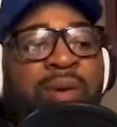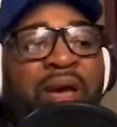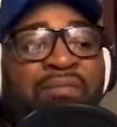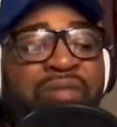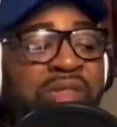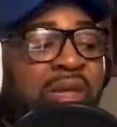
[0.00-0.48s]

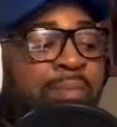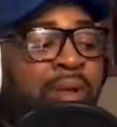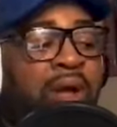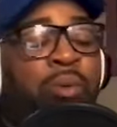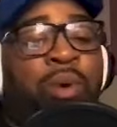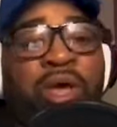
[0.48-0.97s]
After seeing
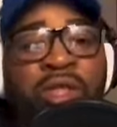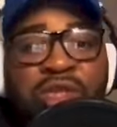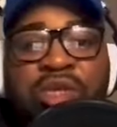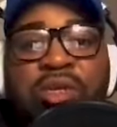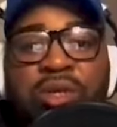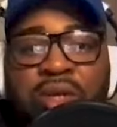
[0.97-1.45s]
Blair
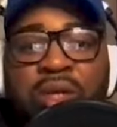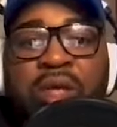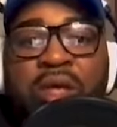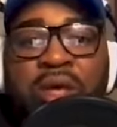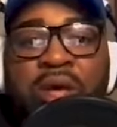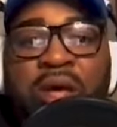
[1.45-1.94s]
Witch
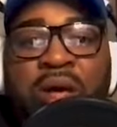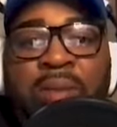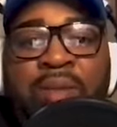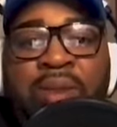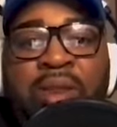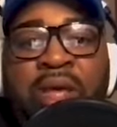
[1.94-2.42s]

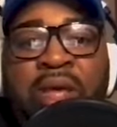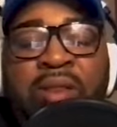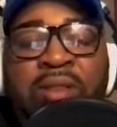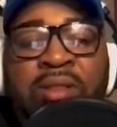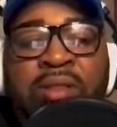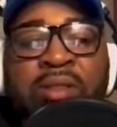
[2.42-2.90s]

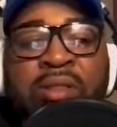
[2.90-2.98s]
and